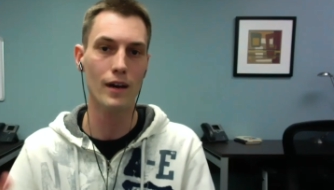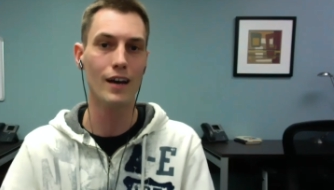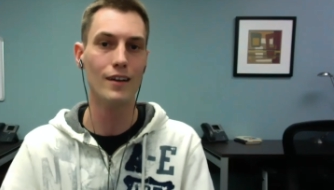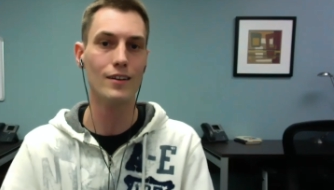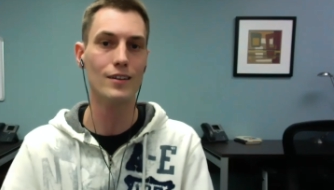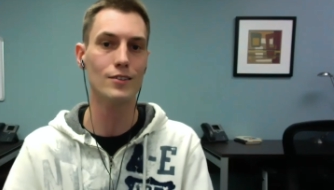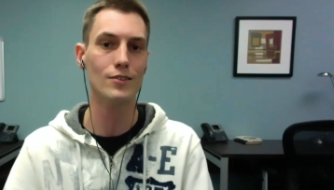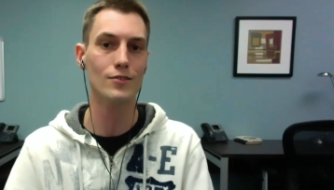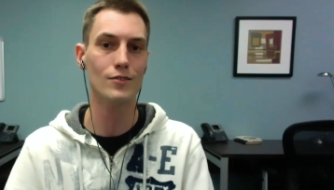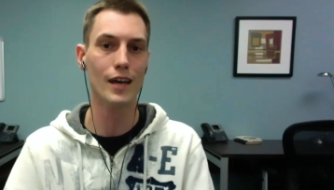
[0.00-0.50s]
How to
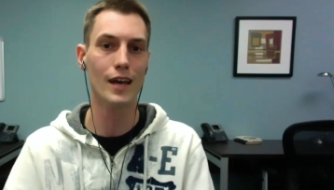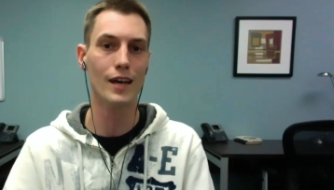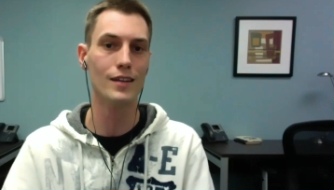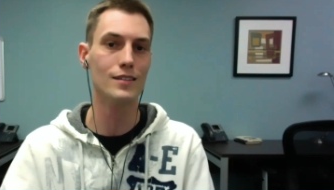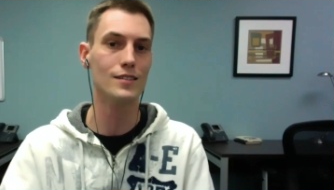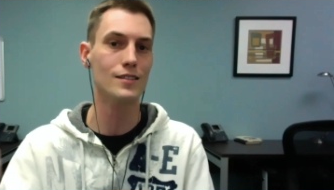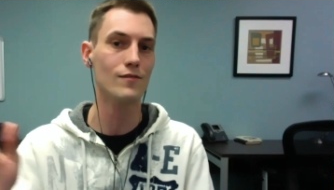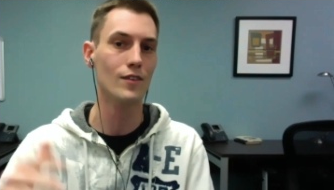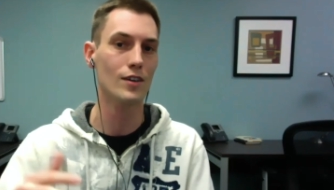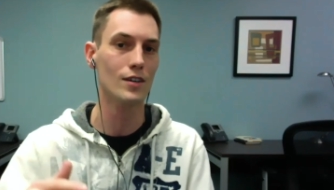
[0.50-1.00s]
do that?
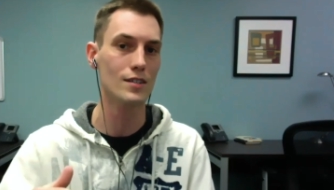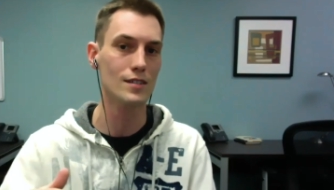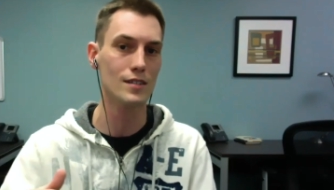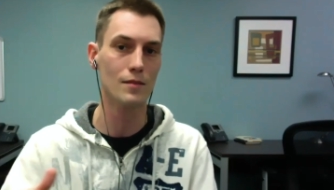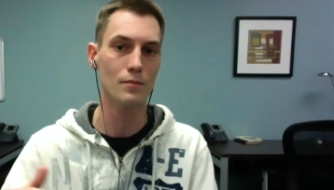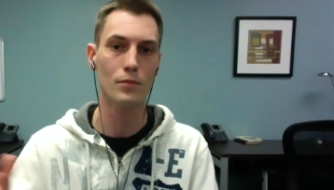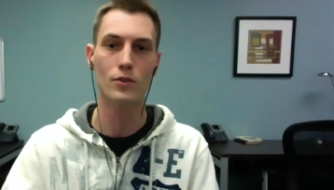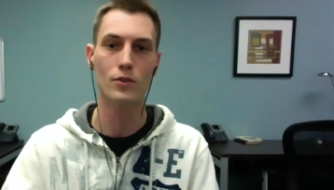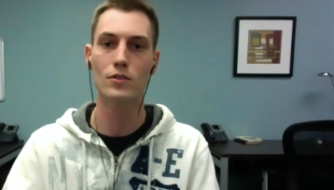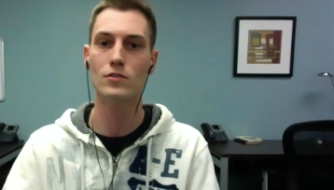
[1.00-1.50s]
It's very
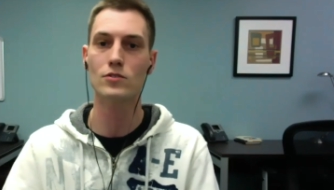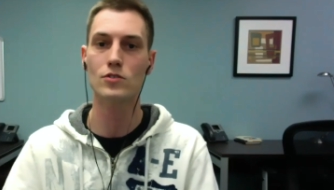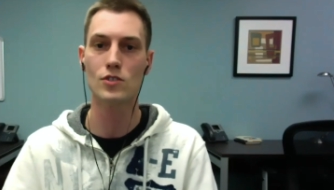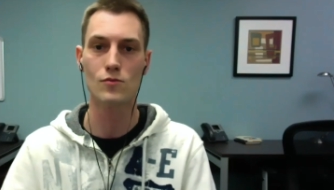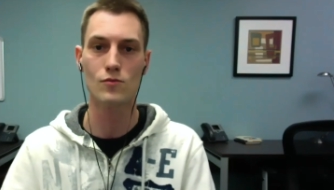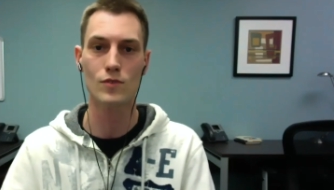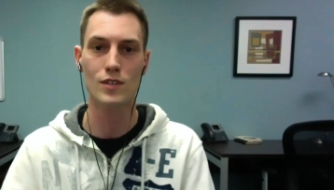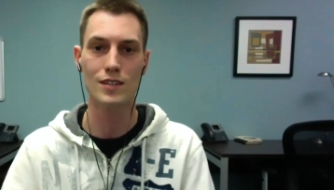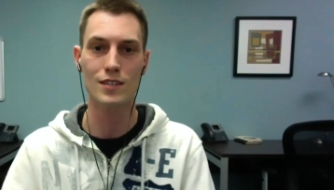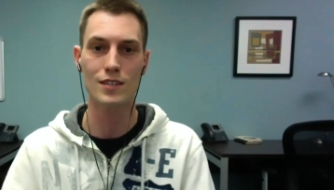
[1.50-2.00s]
simple.
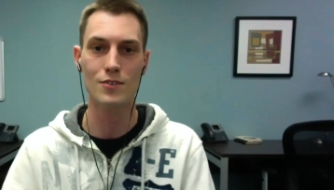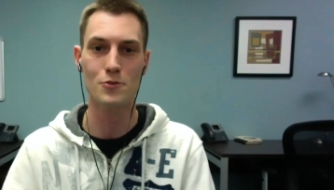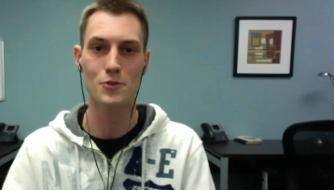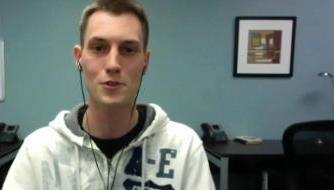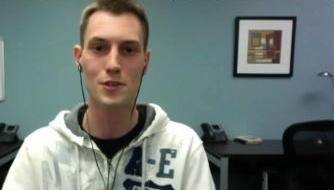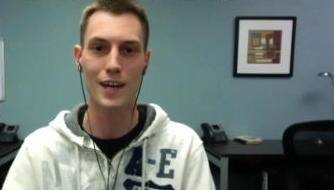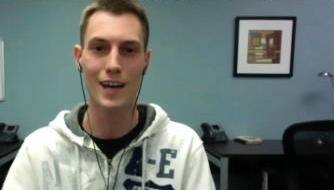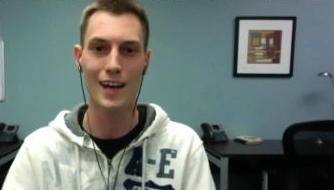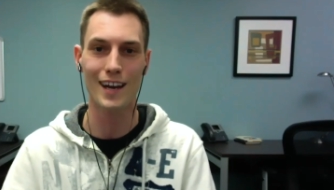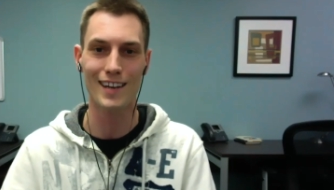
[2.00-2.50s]
Just read the user
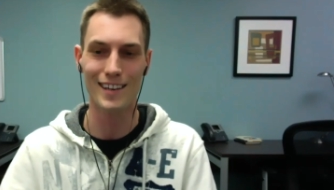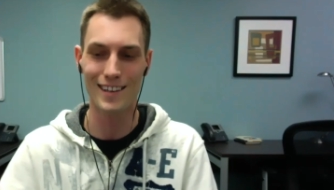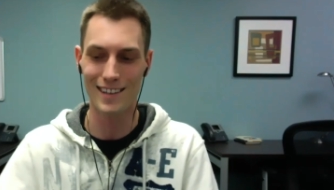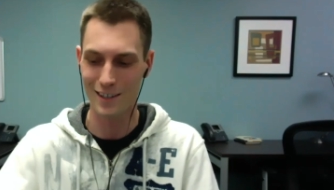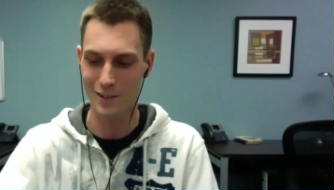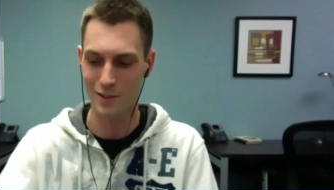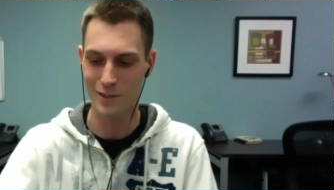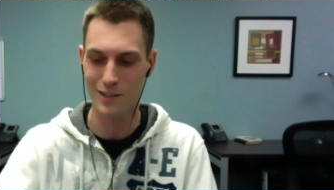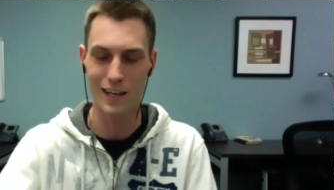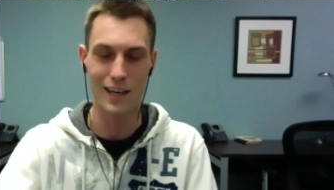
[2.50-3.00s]
guide,
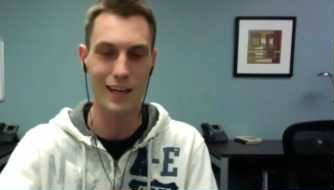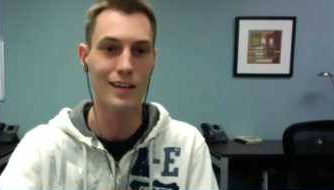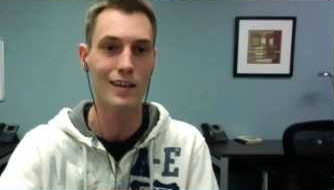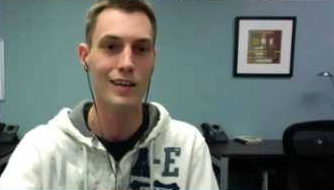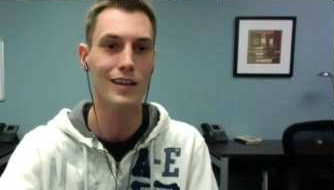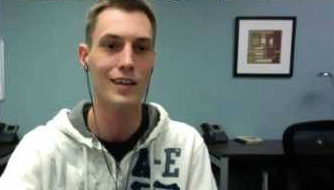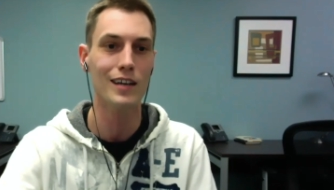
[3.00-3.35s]
okay?